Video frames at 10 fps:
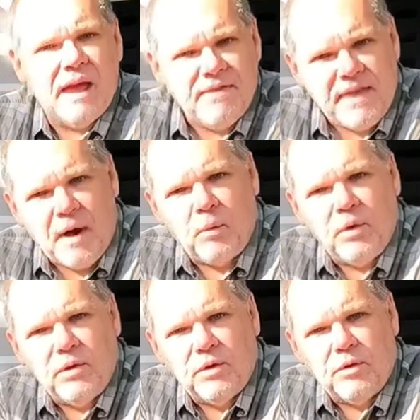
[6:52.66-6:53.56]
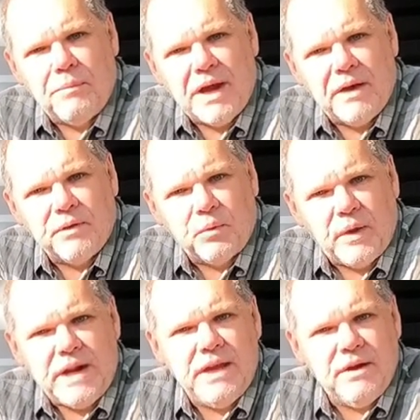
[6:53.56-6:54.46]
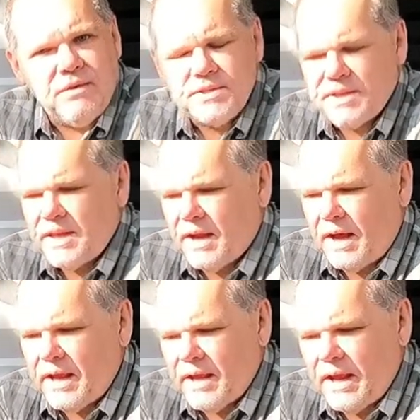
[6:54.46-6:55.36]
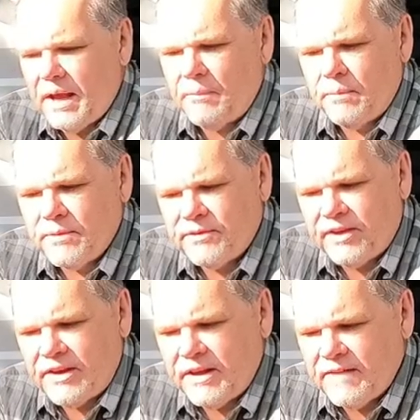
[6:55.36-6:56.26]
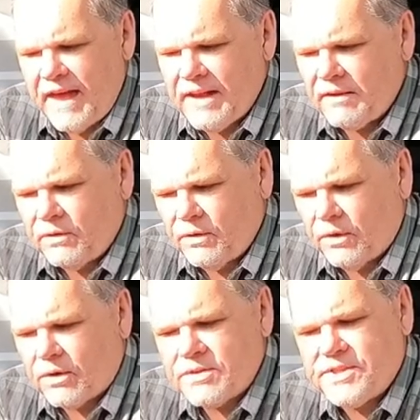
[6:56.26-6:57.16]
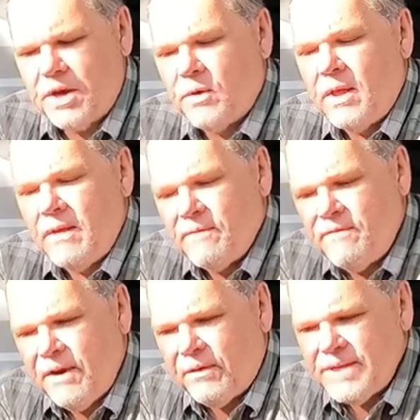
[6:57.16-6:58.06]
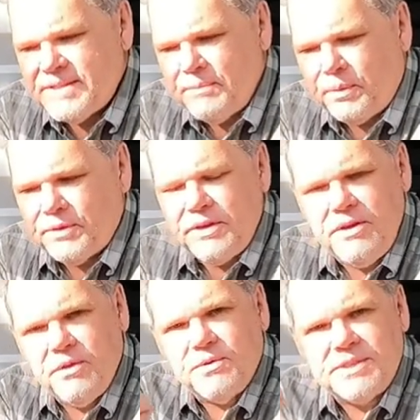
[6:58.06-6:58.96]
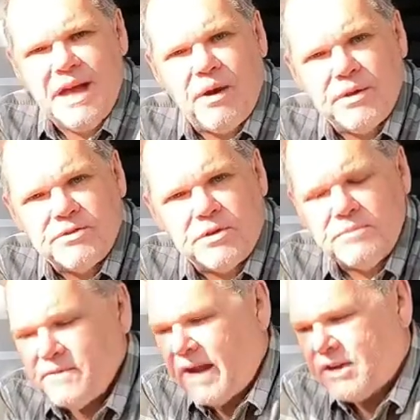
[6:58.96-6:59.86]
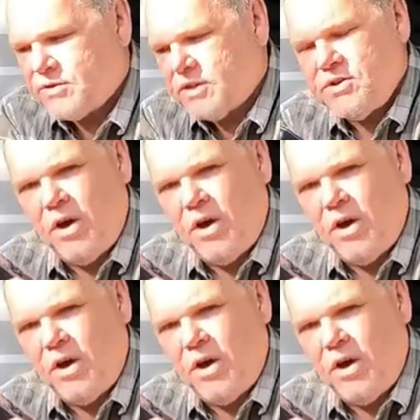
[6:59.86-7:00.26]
And that will alert my other radios that I am sending that alert. So, very simple to use. Now, in terms of actually